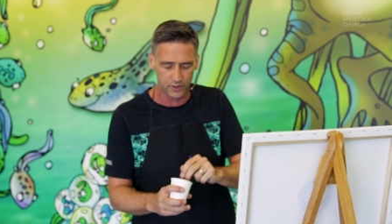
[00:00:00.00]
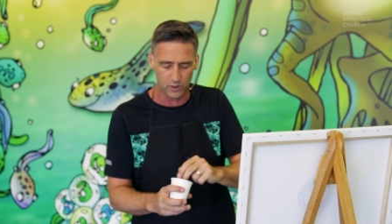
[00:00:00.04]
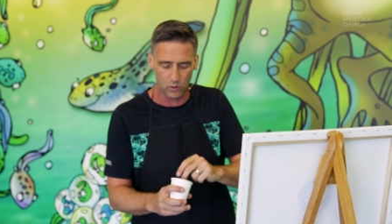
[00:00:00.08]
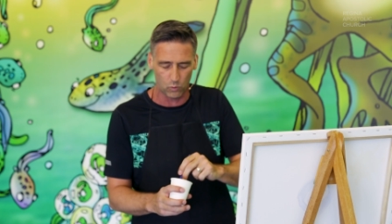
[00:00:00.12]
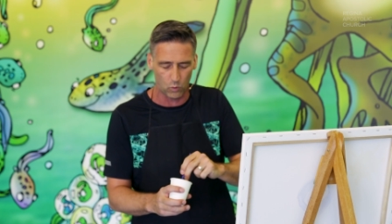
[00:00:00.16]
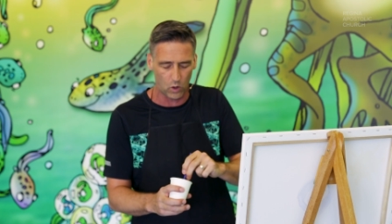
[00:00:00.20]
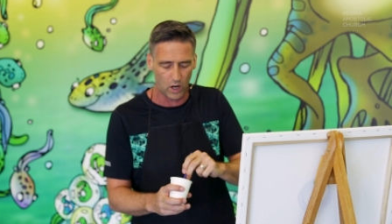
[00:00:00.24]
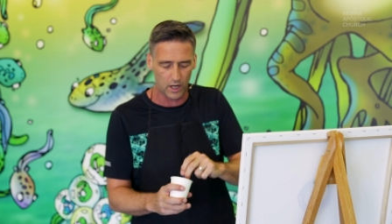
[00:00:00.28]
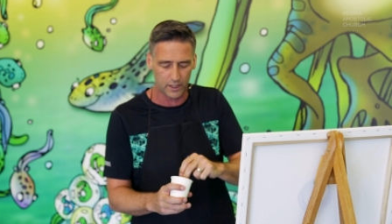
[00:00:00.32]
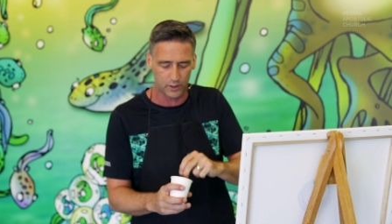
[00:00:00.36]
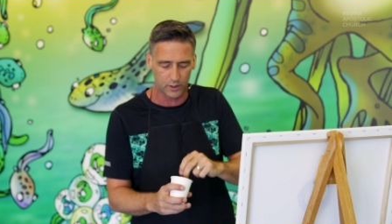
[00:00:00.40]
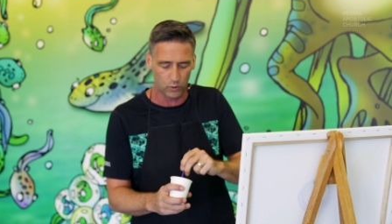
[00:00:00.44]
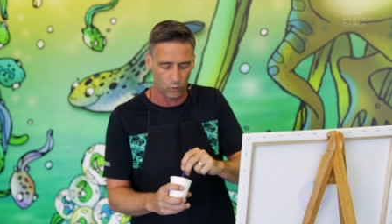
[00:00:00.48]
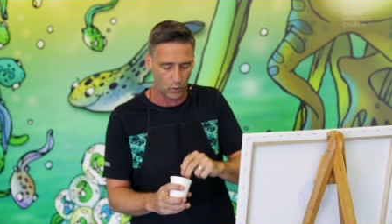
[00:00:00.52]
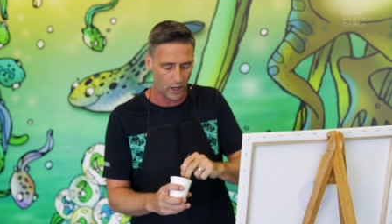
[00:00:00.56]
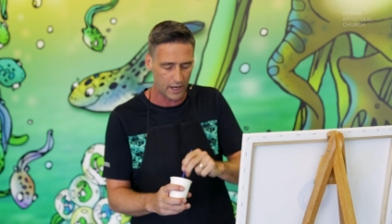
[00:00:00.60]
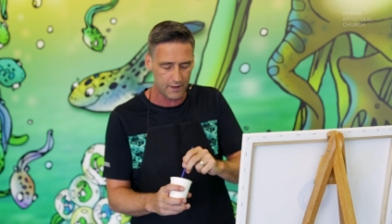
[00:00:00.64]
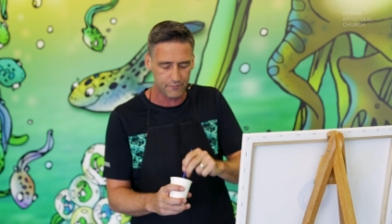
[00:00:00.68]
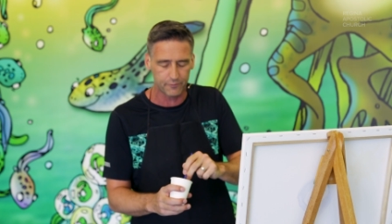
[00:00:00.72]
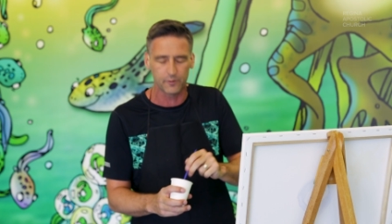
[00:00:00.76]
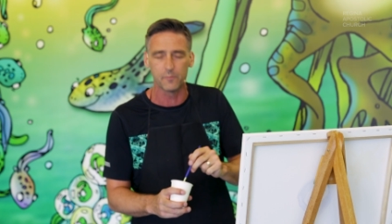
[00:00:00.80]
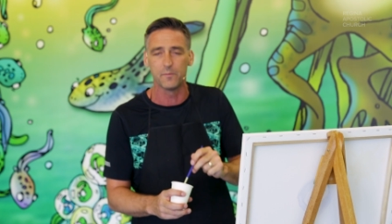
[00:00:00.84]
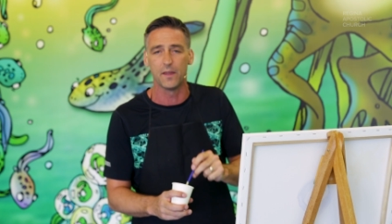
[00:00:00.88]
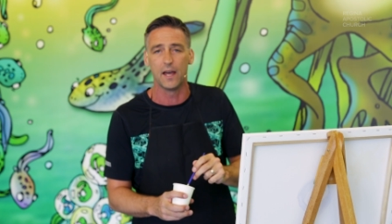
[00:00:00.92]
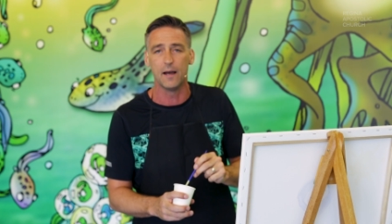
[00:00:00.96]
You don't walk away
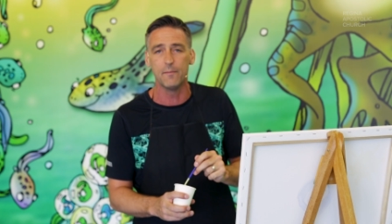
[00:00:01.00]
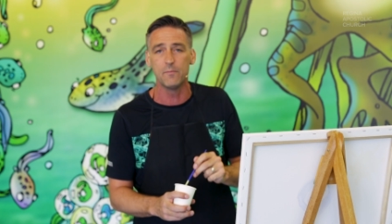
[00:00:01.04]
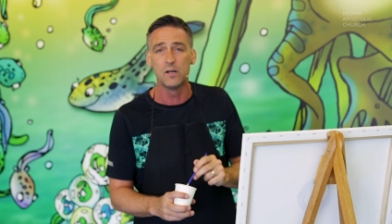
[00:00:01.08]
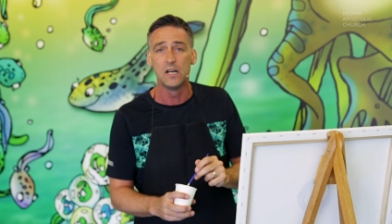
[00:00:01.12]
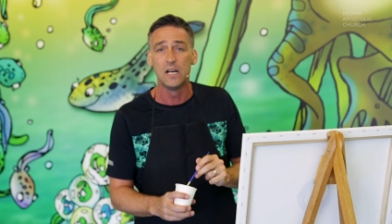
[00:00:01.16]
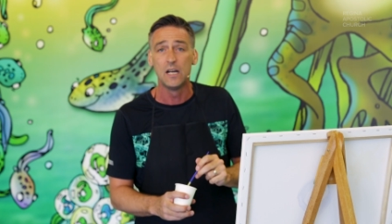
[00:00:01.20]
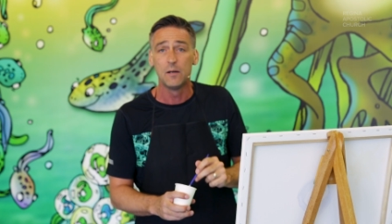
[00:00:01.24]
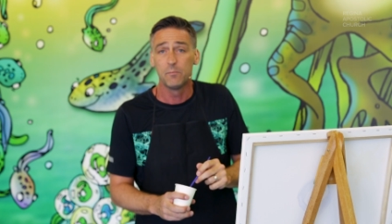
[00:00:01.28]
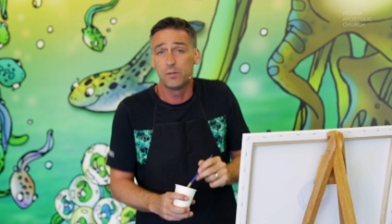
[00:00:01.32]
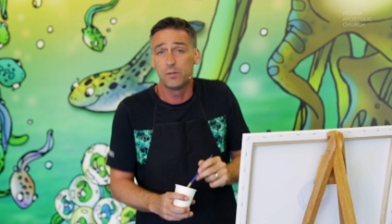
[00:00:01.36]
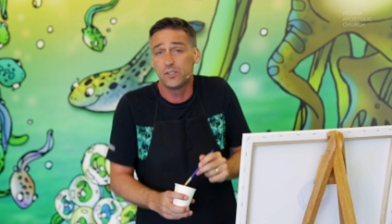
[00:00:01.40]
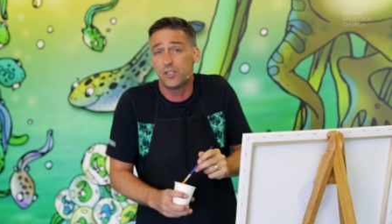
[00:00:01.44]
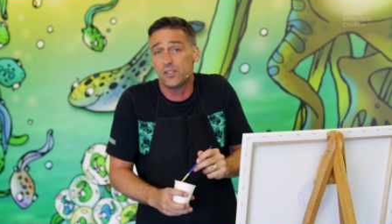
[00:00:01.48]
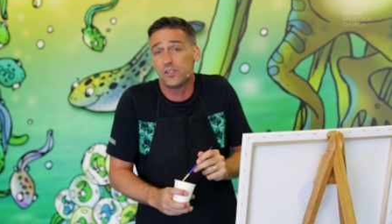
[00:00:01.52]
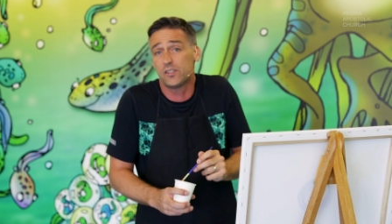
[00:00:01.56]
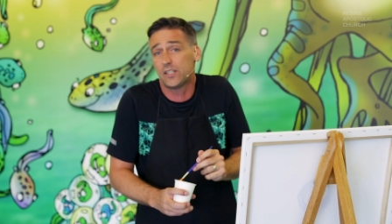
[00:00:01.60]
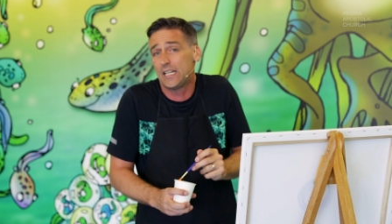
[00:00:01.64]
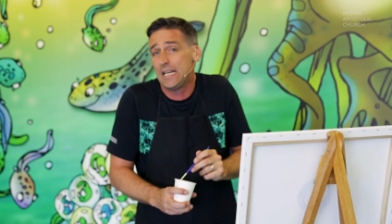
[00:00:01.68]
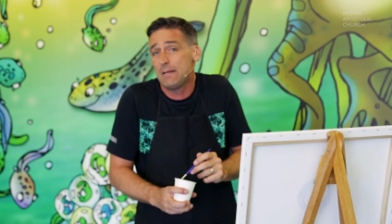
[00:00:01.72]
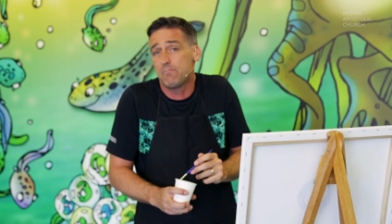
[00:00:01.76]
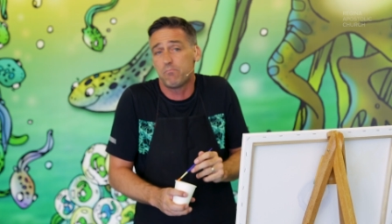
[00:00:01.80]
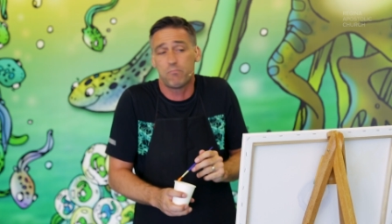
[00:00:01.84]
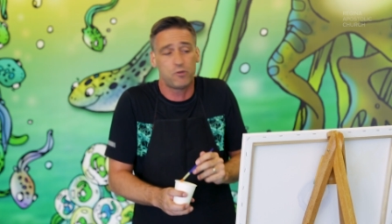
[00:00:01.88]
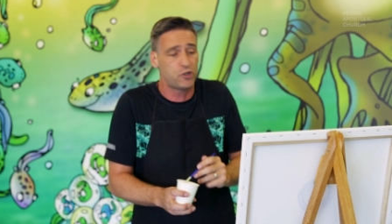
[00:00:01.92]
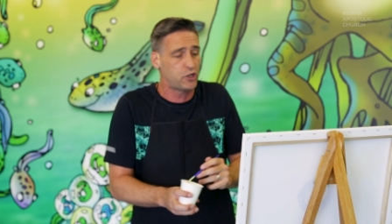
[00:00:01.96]
from them, but just
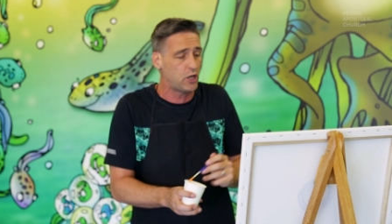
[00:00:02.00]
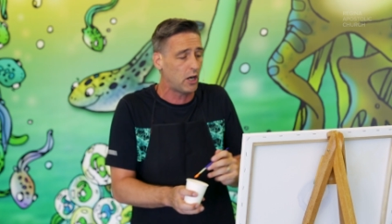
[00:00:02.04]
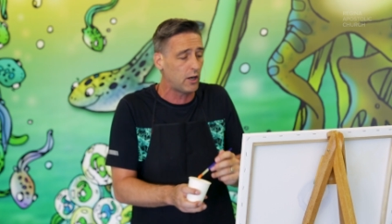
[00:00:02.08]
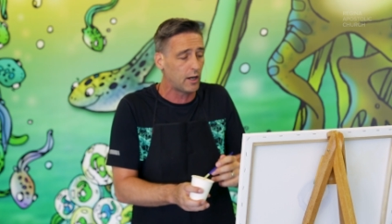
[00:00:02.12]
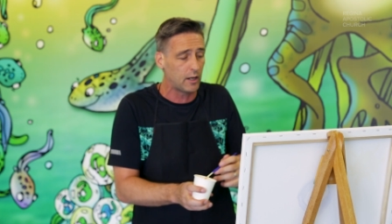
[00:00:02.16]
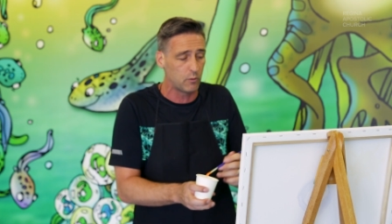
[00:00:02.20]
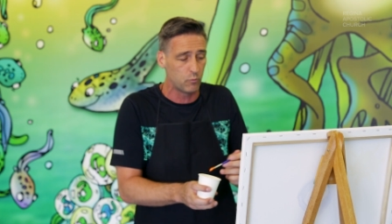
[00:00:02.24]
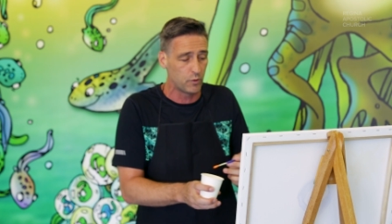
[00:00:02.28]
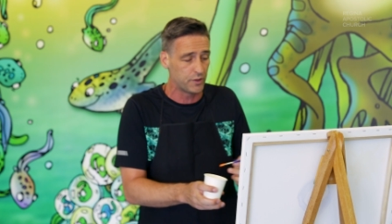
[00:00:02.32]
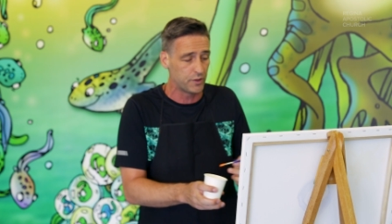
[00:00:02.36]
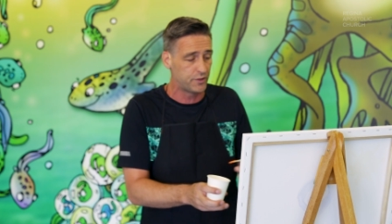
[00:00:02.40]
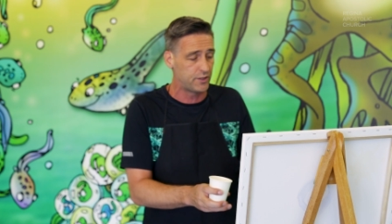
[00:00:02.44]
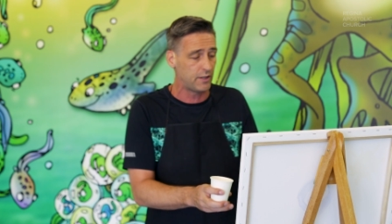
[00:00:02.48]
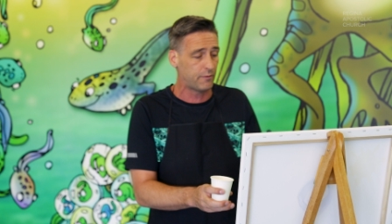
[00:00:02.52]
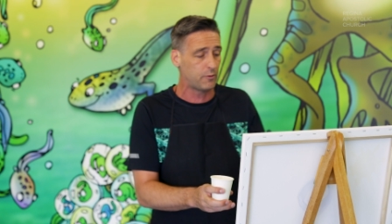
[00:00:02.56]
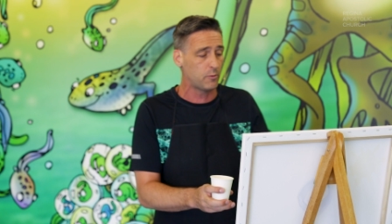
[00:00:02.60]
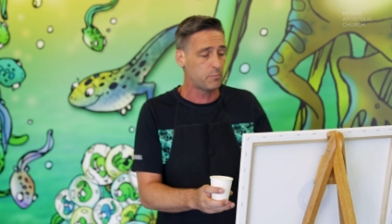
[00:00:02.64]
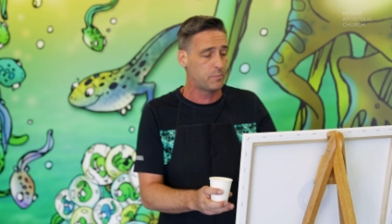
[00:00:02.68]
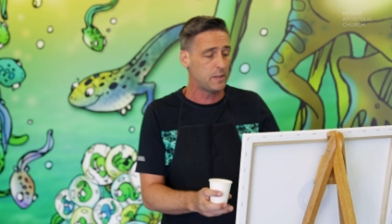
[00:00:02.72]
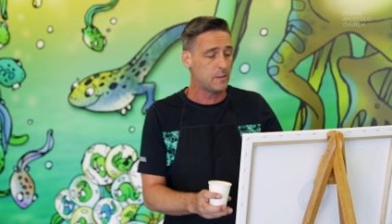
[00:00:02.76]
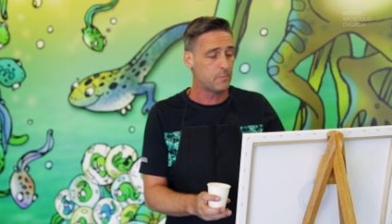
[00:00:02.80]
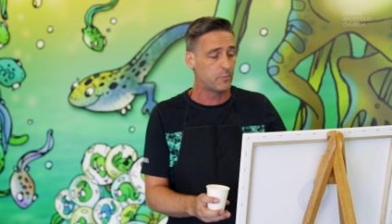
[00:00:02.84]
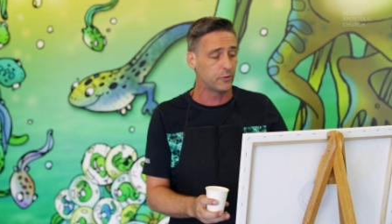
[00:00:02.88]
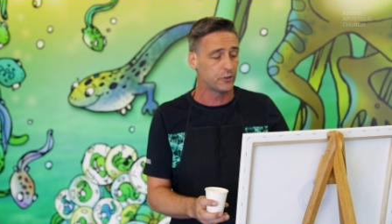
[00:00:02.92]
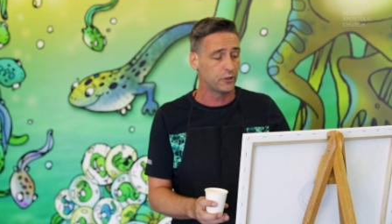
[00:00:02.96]
keep sharing with different
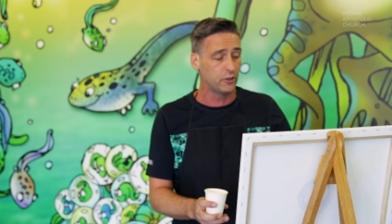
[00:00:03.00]
people.